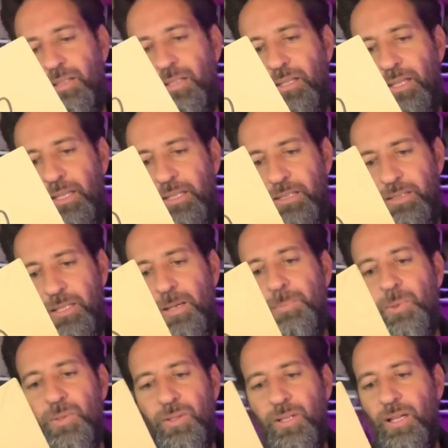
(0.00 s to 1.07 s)
a
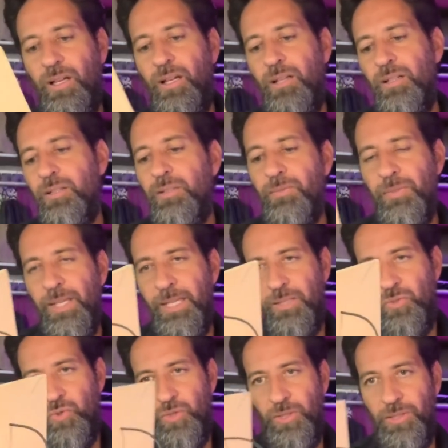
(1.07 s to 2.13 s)
couple of
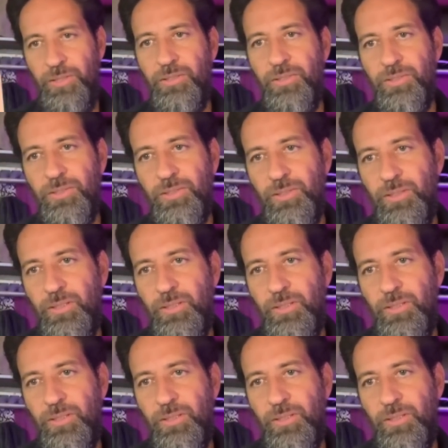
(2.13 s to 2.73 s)
hinges